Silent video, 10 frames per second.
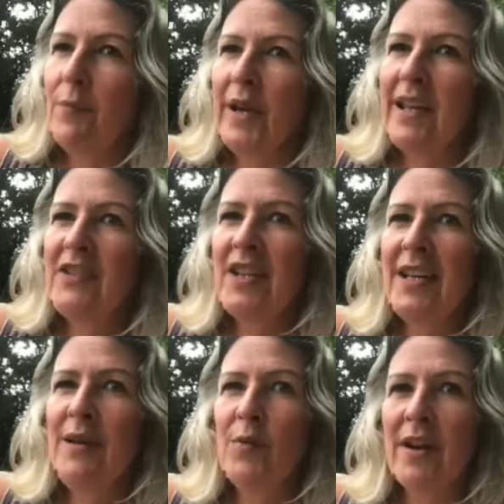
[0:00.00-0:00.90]
But
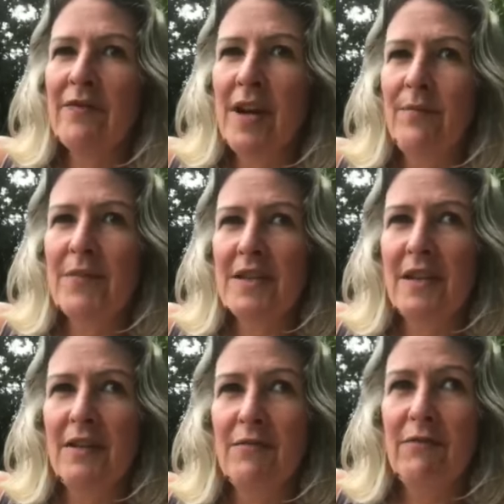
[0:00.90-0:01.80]
actually what I've come
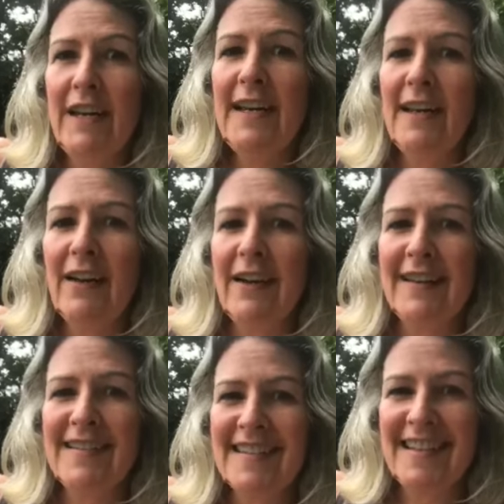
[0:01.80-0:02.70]
to
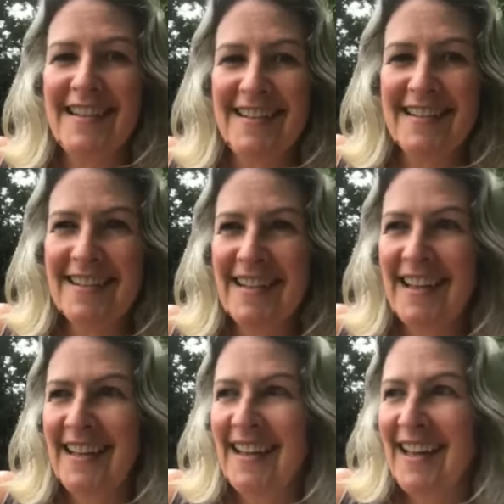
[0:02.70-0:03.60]
realize is,
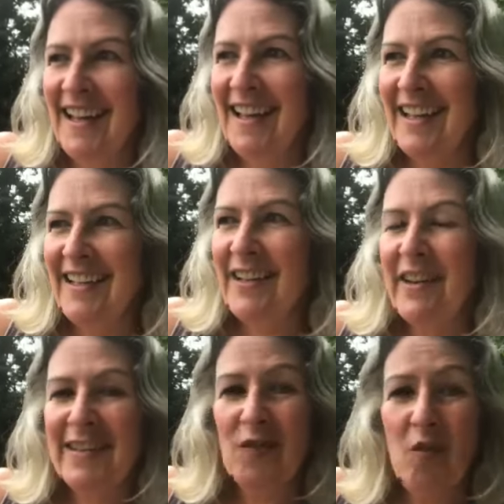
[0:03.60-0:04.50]

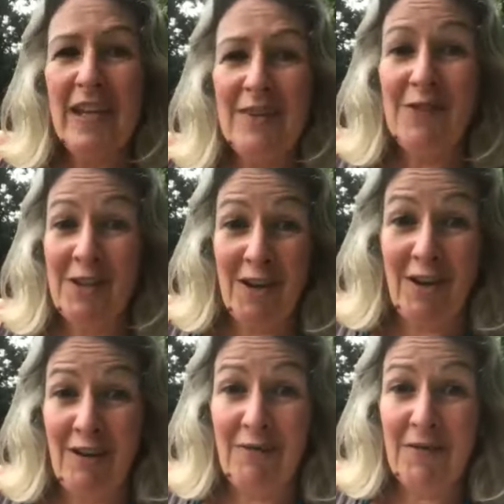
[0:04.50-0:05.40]
it's not even a
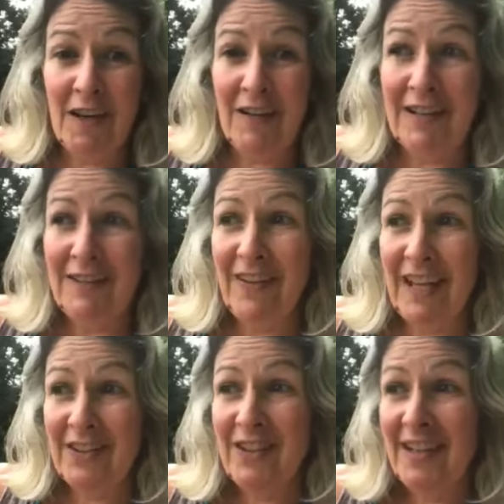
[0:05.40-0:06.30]
half-life.
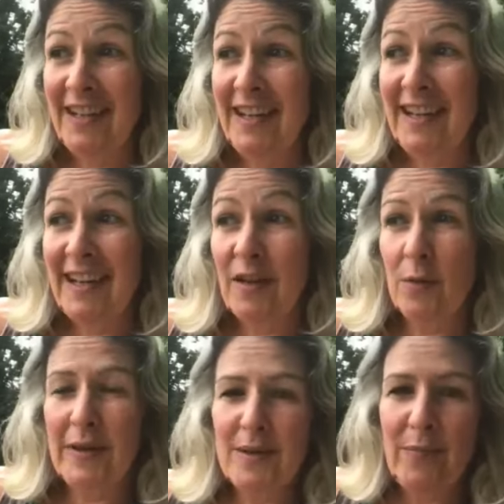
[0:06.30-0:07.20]
Actually, it can
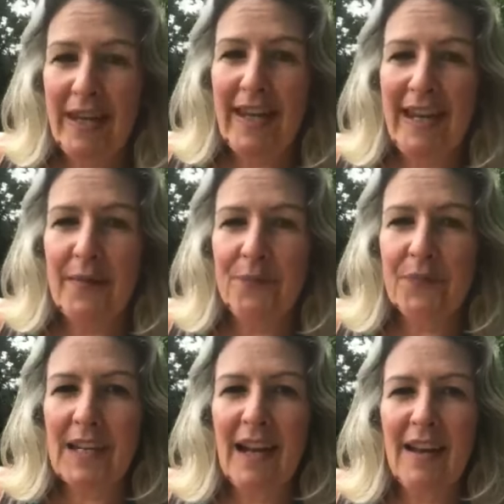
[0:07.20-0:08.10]
almost be
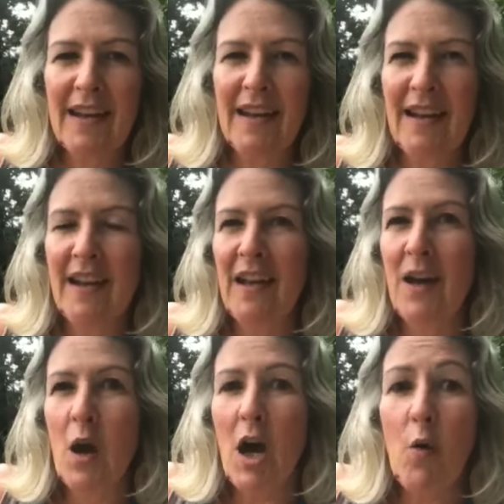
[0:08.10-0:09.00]
like a
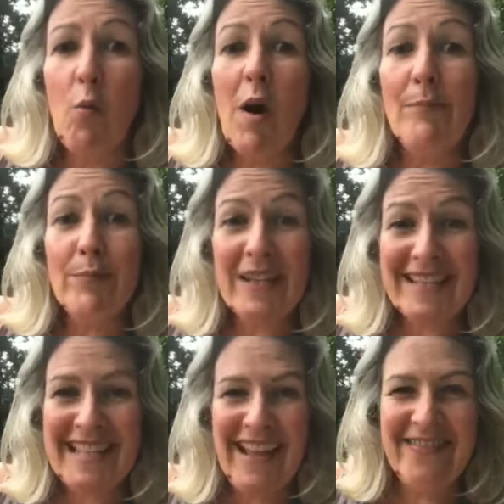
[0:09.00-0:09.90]

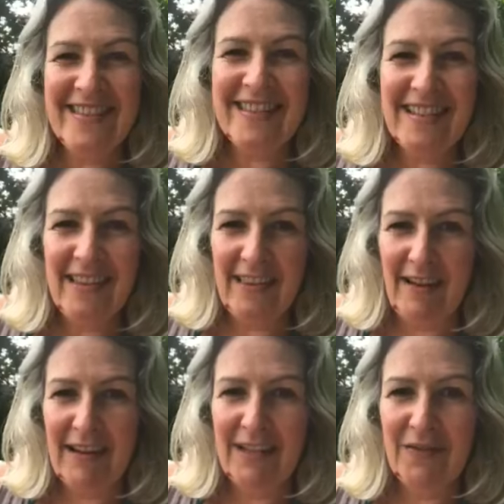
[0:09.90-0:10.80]
1%
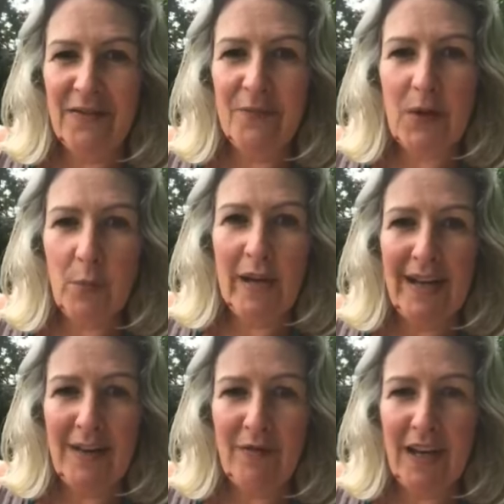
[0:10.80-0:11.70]
life that we're
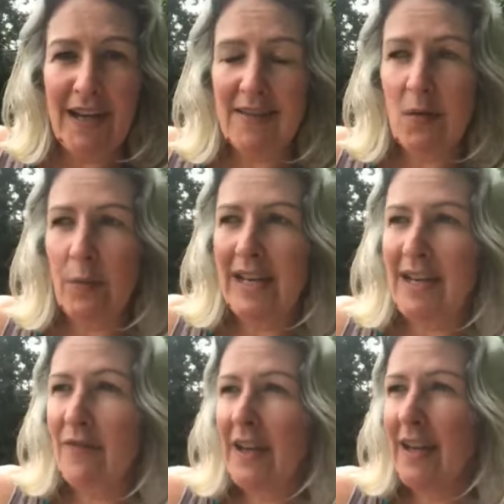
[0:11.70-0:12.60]

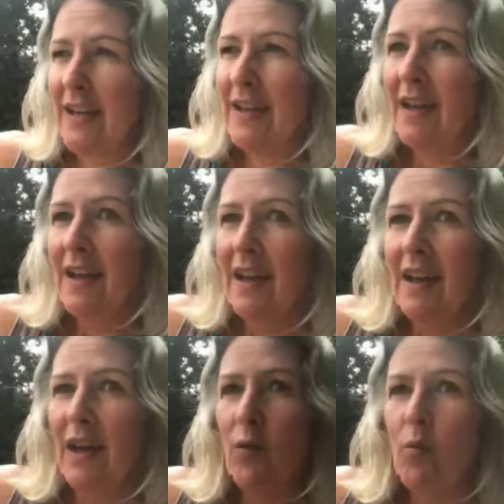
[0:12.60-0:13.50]
living
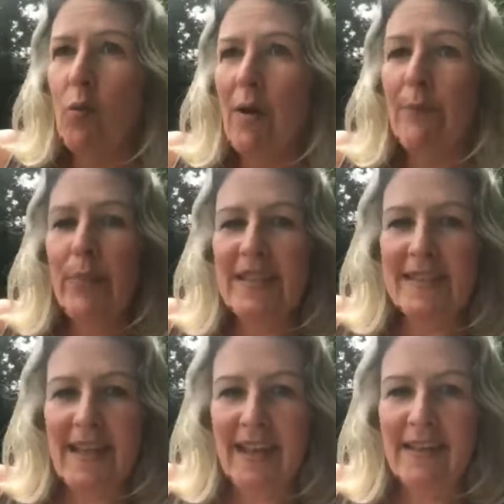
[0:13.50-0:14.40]
at
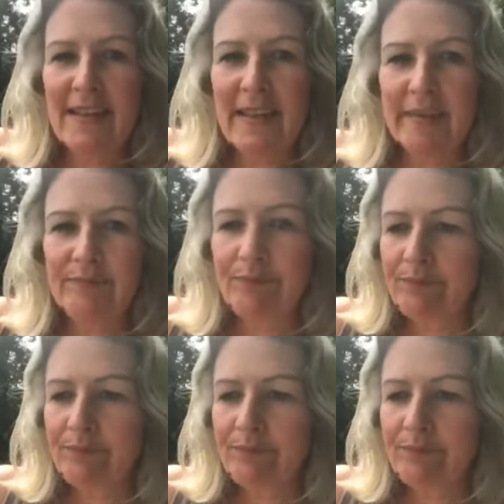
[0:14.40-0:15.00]
1%